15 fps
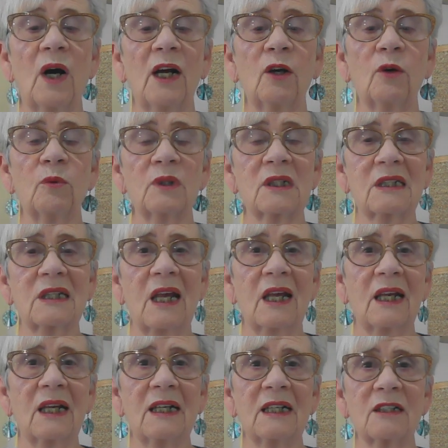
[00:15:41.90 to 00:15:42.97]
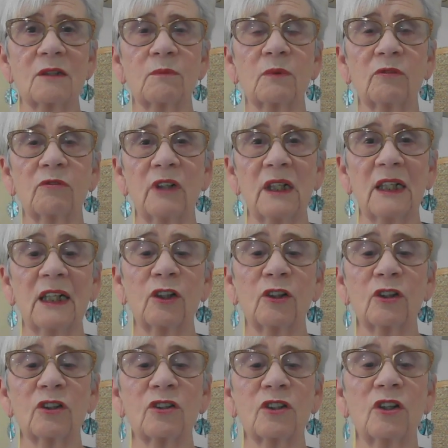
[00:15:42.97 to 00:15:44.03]
I always say it's really
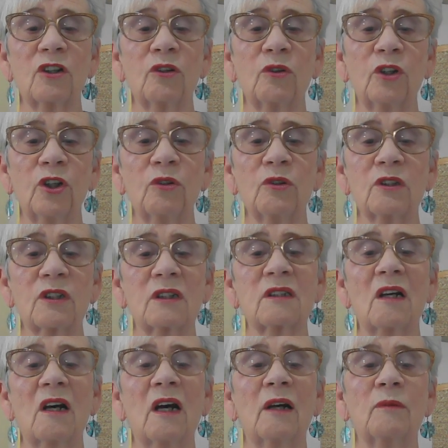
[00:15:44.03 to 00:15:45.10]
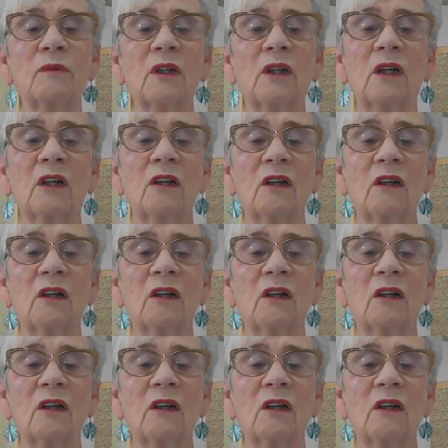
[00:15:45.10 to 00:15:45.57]
good to use the time